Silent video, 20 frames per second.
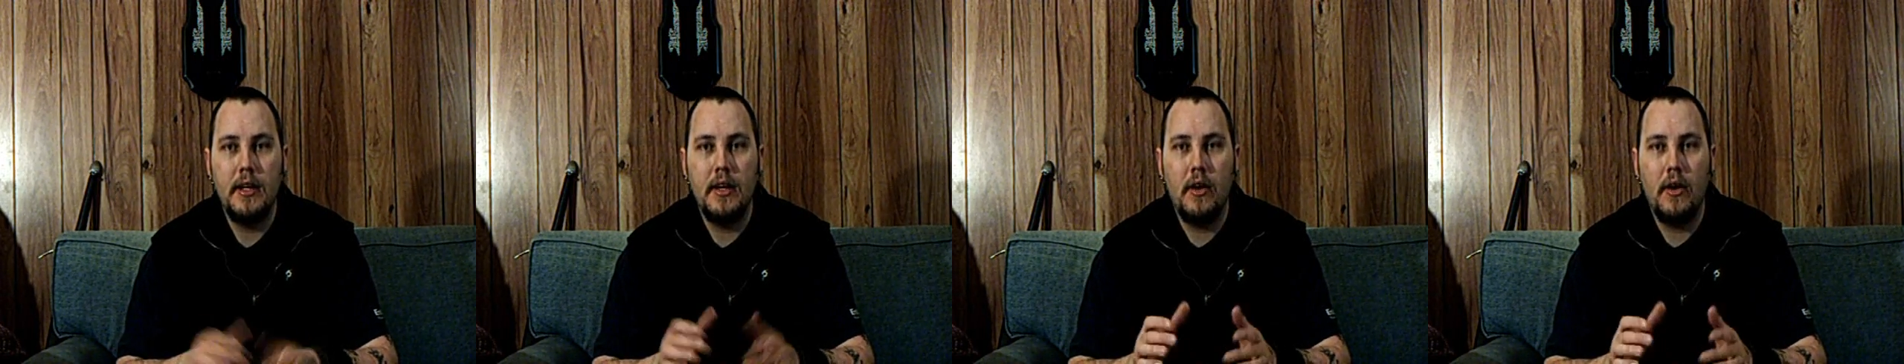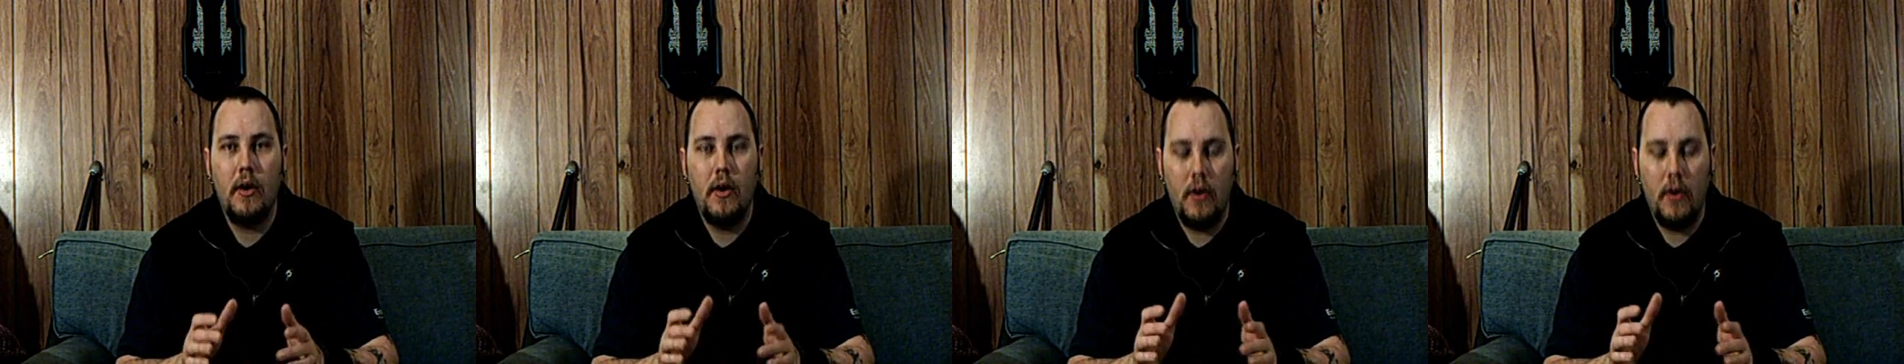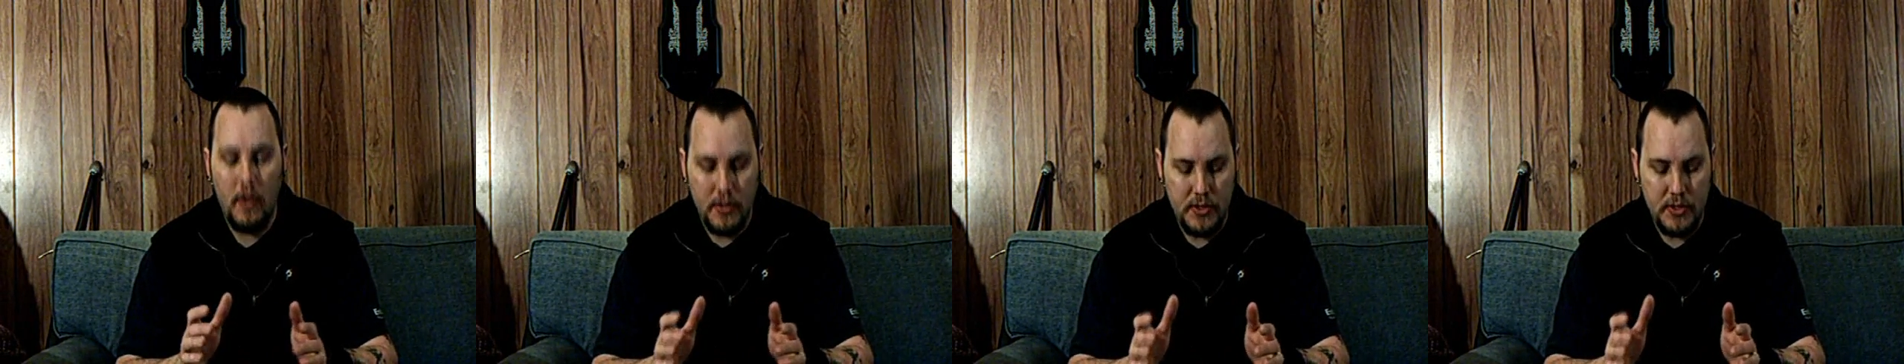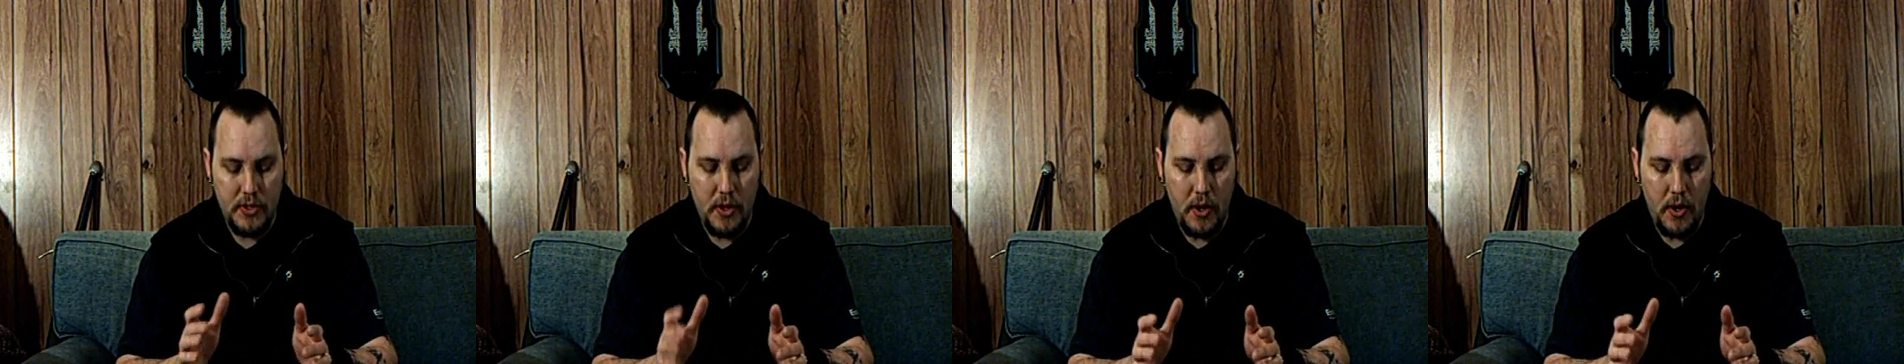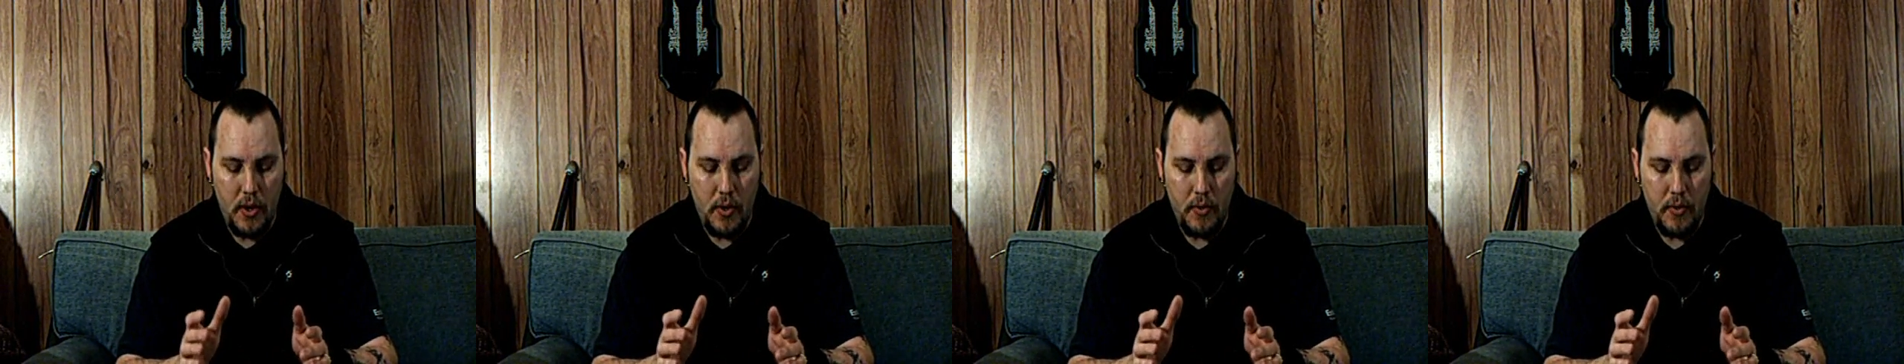It
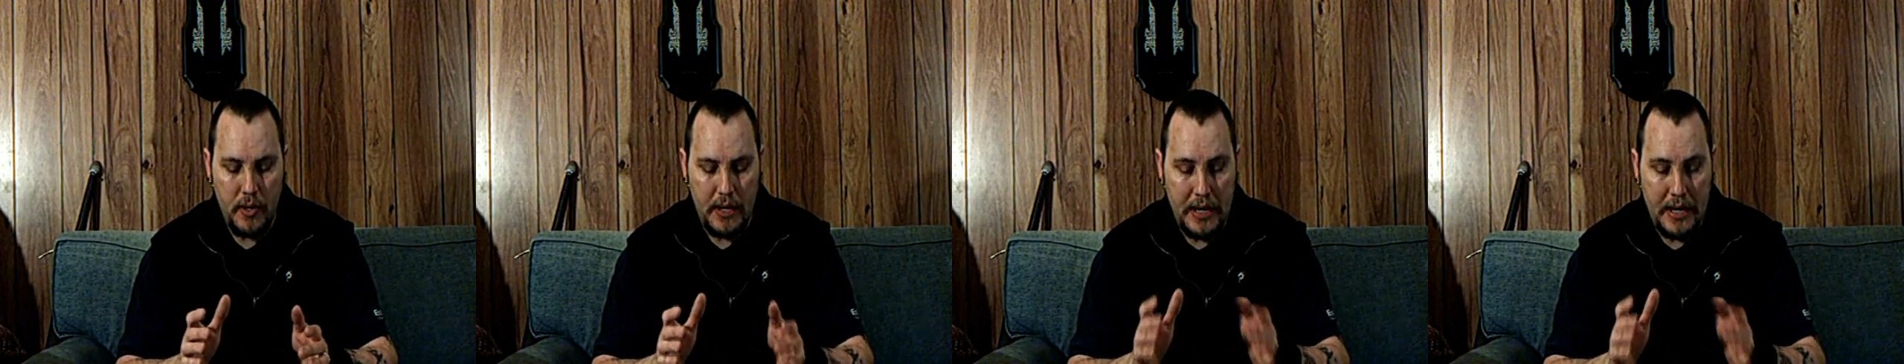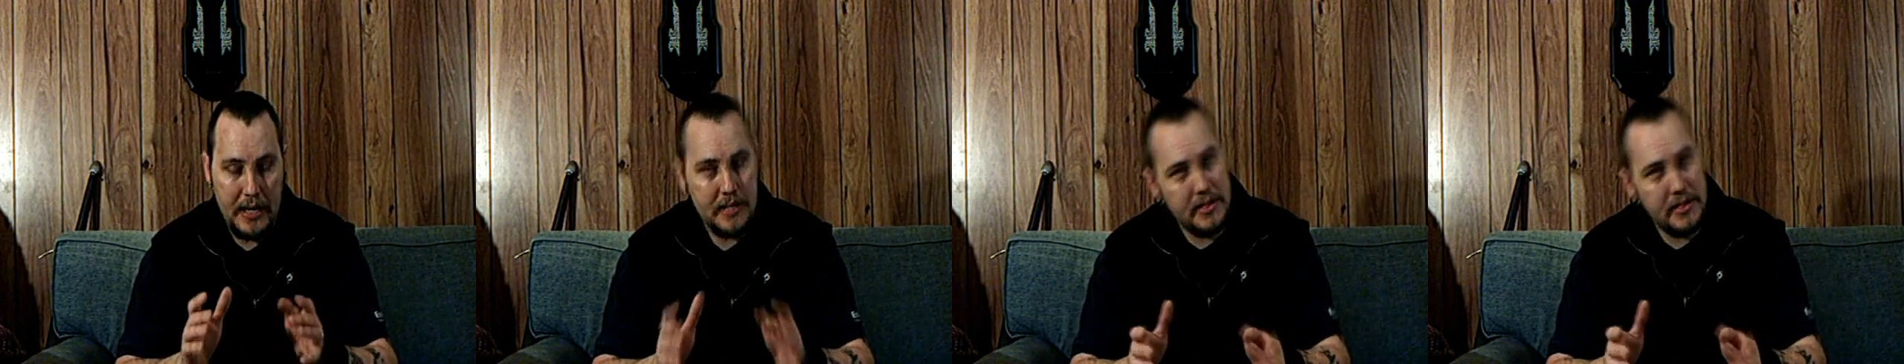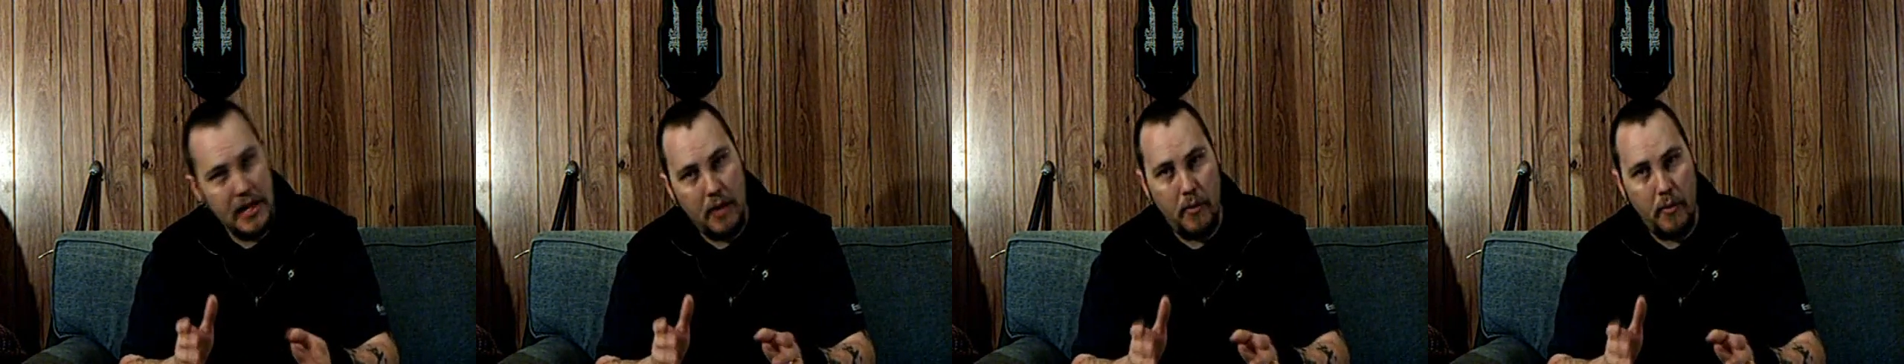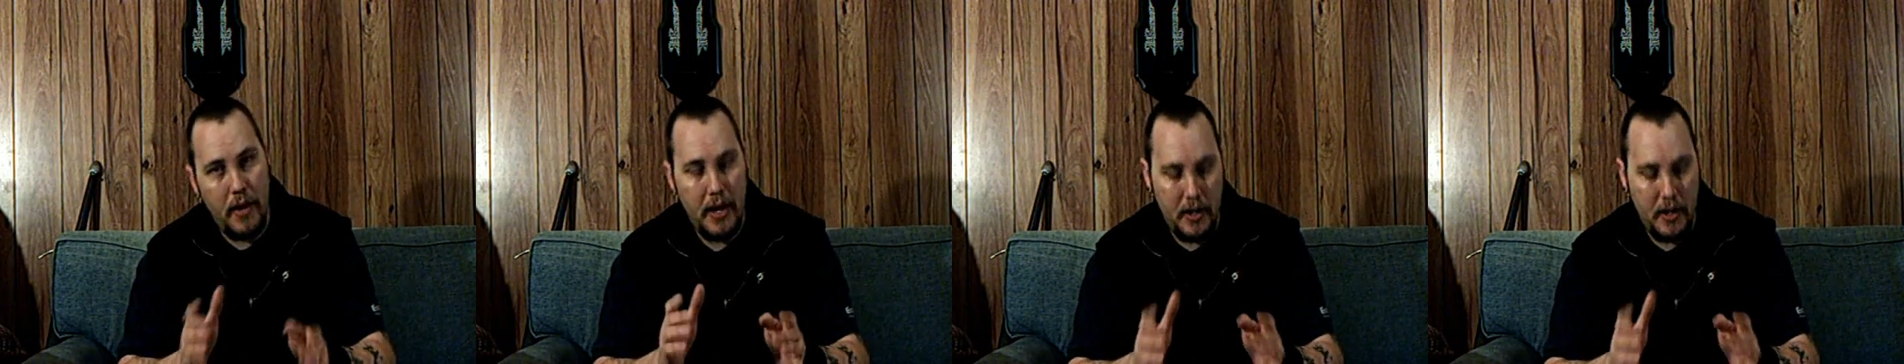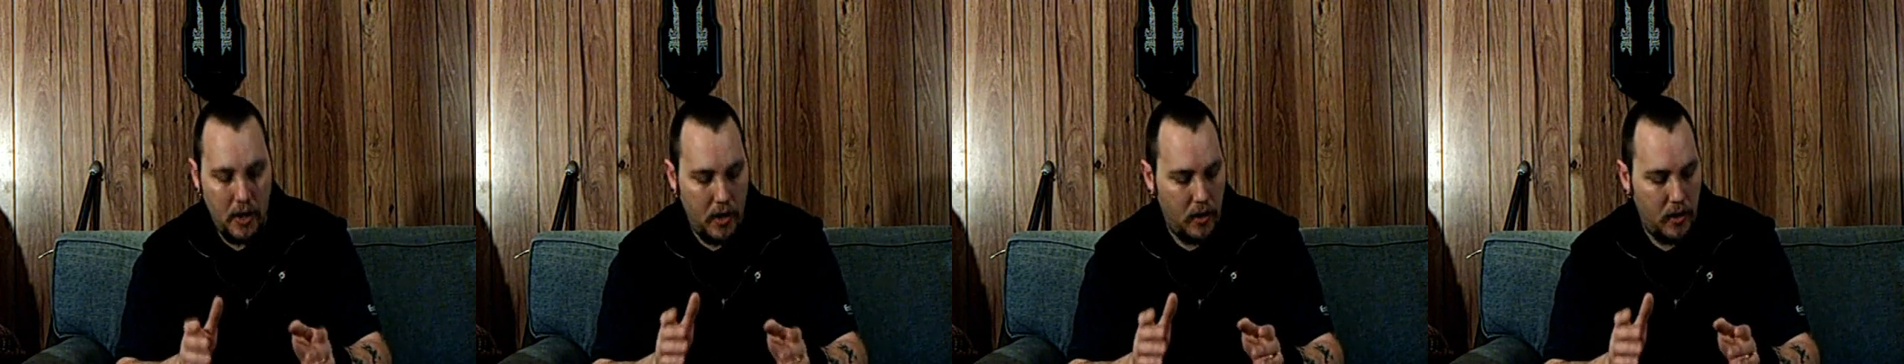also is that
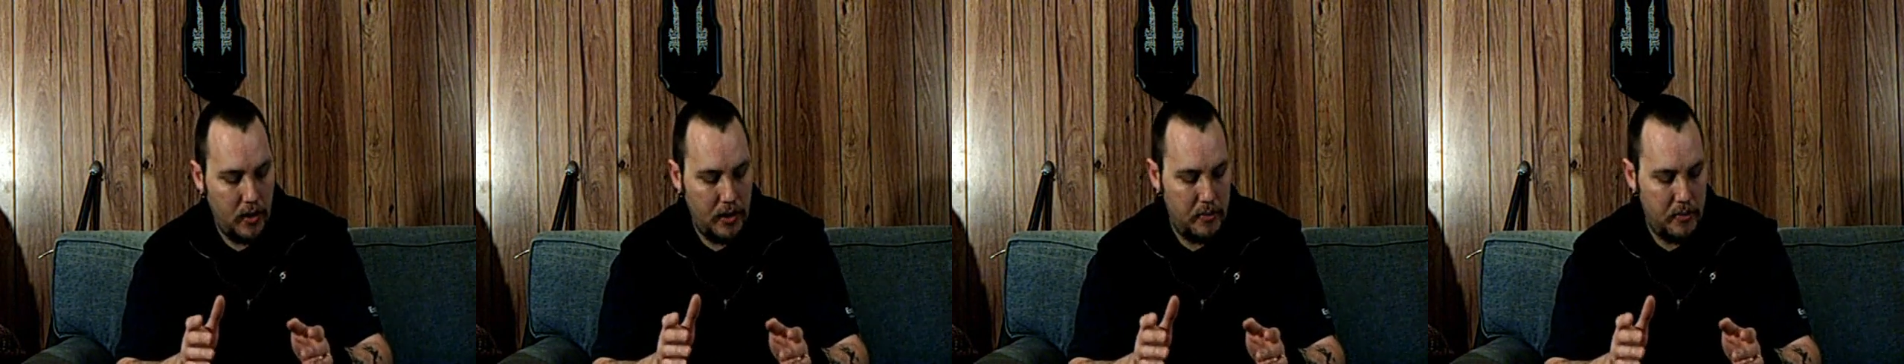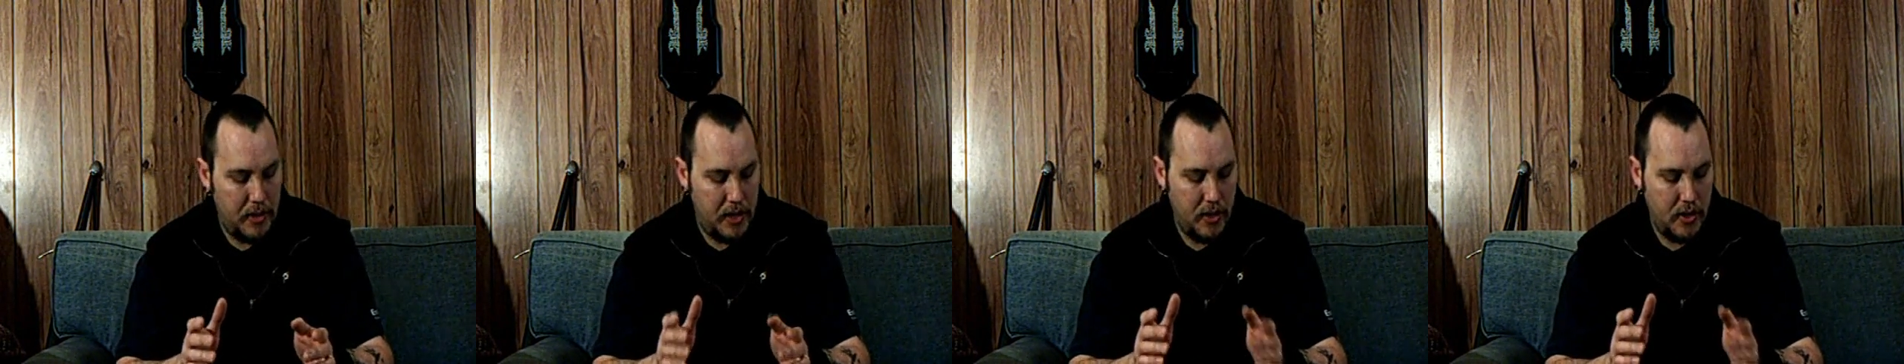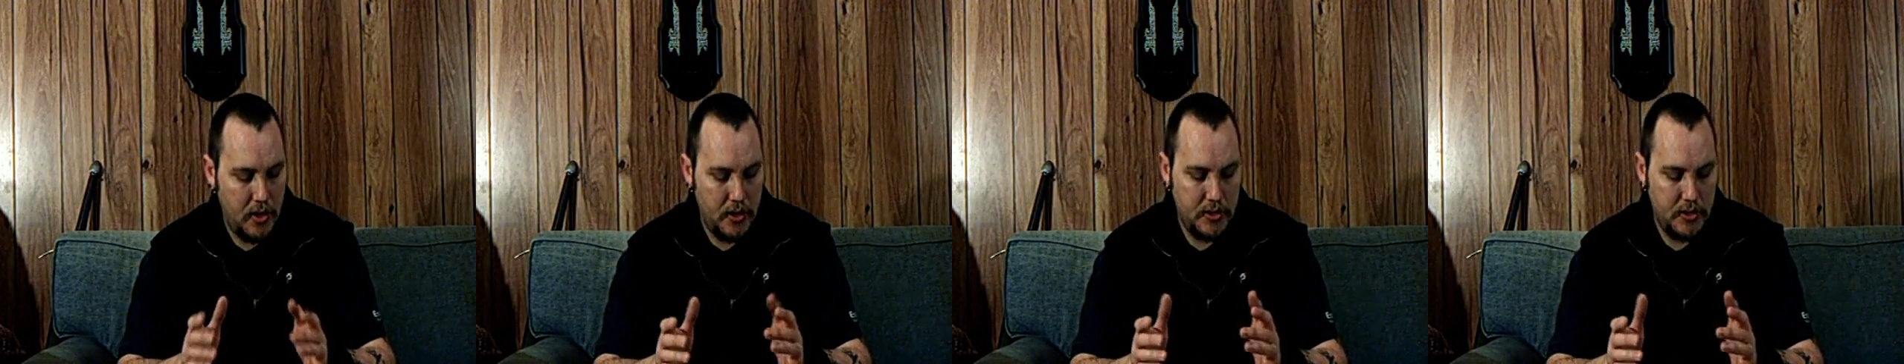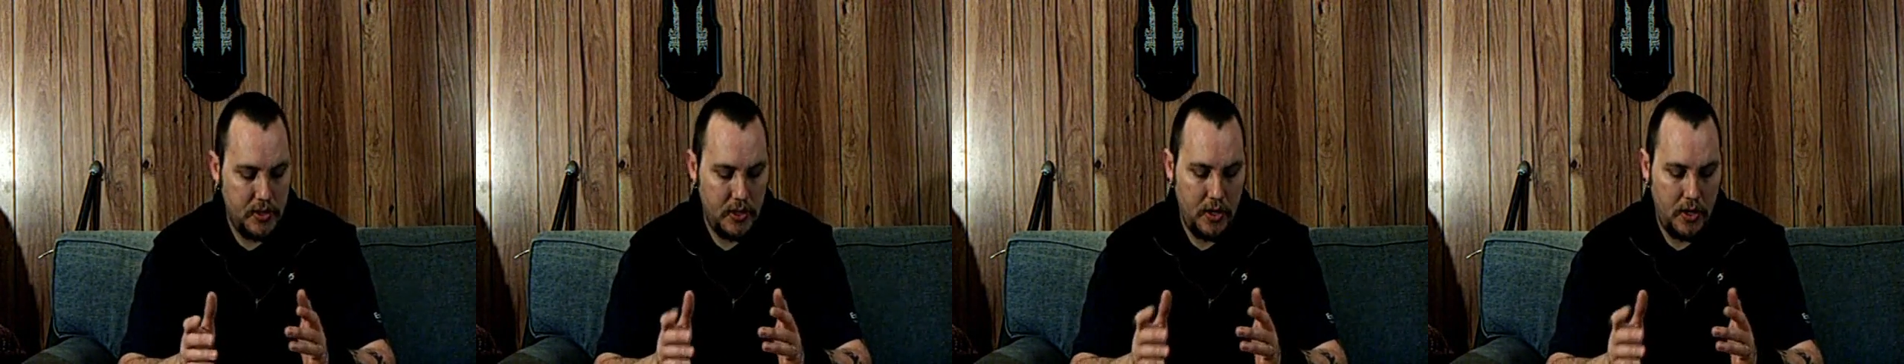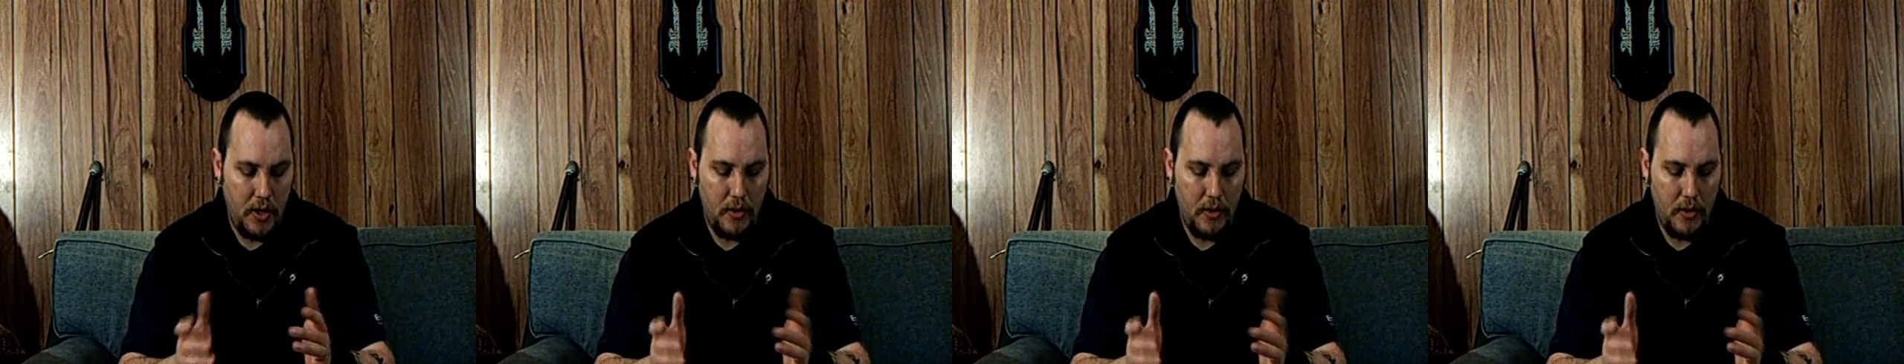way not only because,